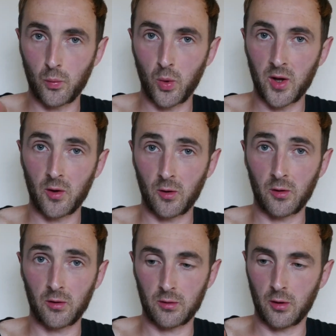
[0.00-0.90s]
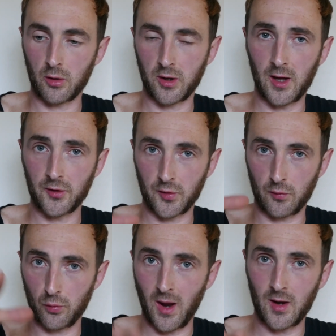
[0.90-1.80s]
wheel, okay, so
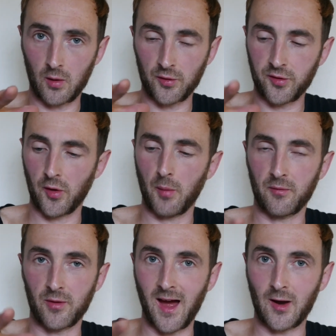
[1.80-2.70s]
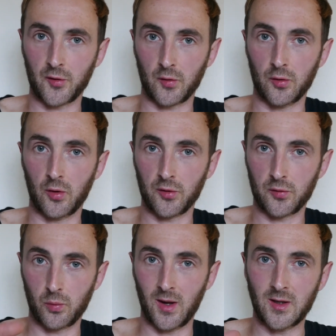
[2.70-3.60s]
right on top of the axle nuts
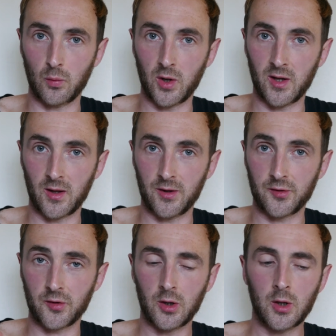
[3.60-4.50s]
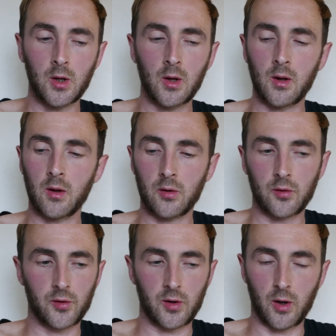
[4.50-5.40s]
where your wheel is.
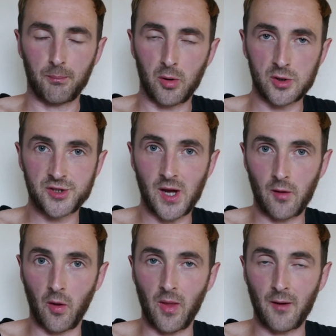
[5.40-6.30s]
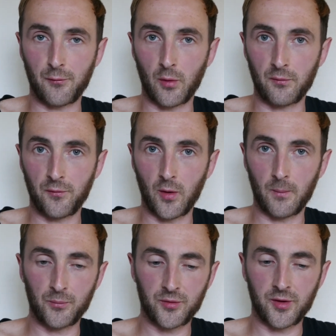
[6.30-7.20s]
So you're going to push down on that front
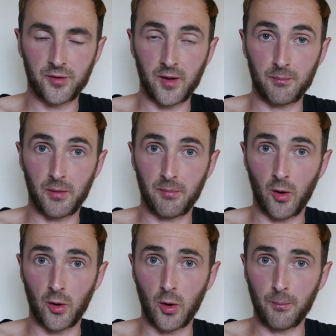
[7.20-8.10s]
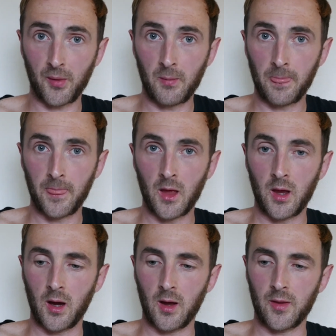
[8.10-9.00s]
foot to tip the board up,
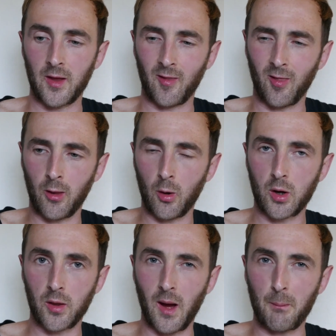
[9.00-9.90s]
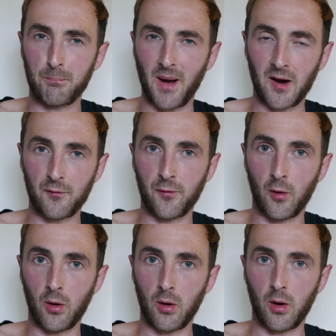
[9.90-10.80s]
and then lock that back
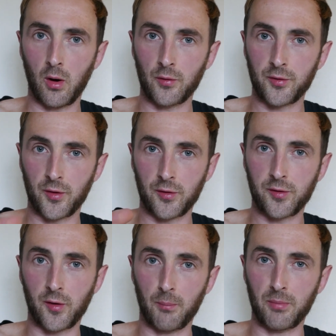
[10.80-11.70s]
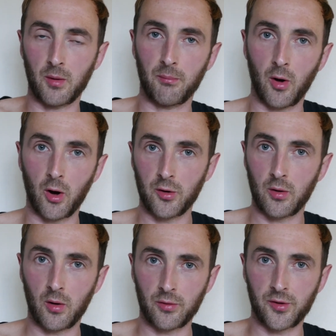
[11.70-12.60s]
foot onto the top of the board,
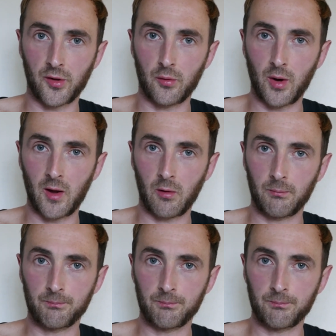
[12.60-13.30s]
onto the rail.